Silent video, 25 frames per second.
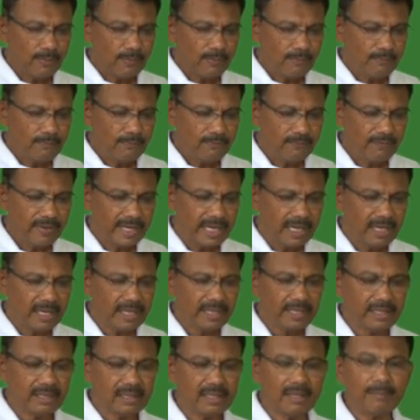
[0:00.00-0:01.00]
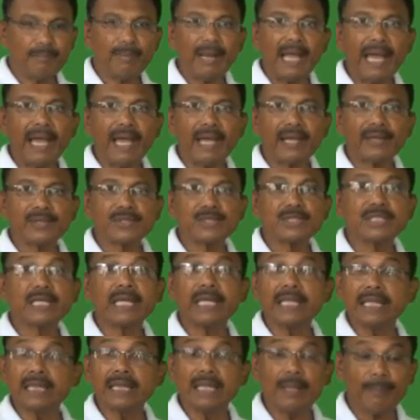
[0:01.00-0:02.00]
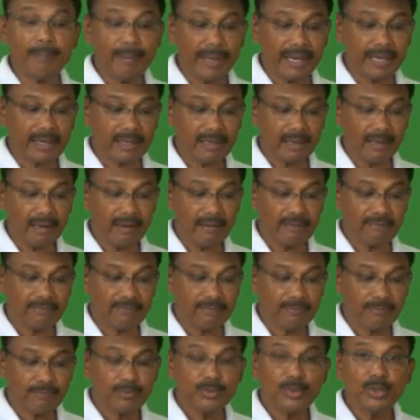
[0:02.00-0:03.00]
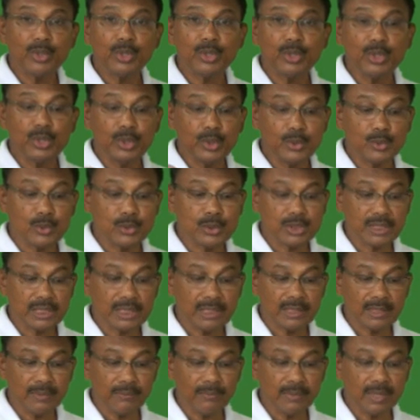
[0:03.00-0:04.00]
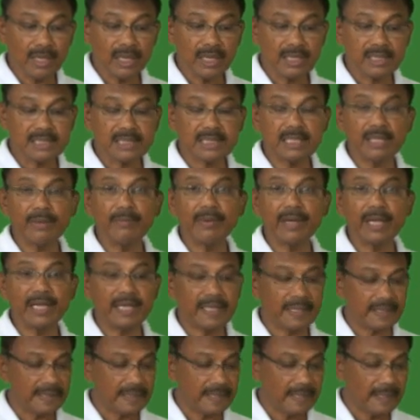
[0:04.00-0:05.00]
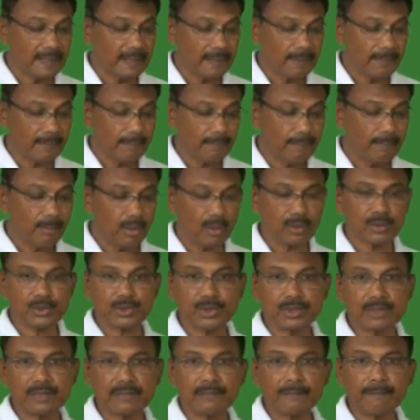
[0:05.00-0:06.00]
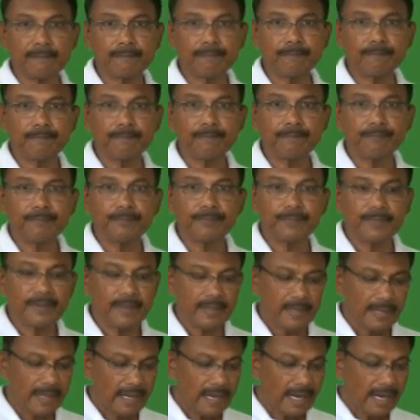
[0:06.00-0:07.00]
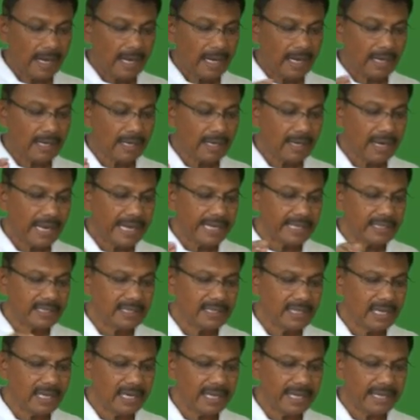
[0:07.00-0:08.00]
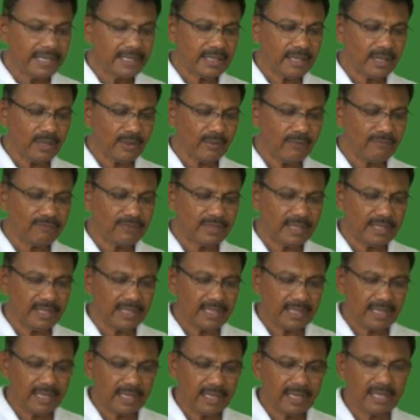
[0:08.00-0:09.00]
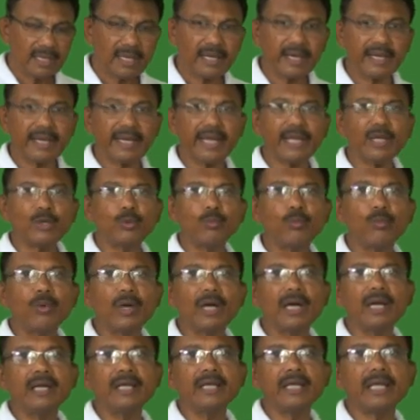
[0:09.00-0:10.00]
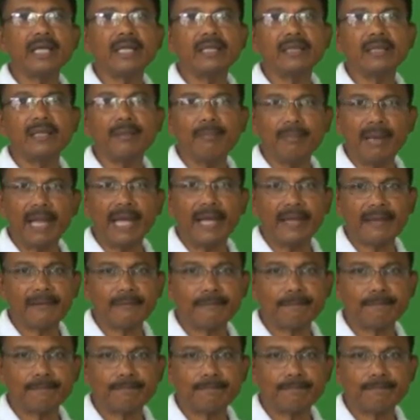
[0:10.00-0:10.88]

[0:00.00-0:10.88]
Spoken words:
fill in the blanks in the paragraph using the words given in the box. Write the letter of the correct word in the blank.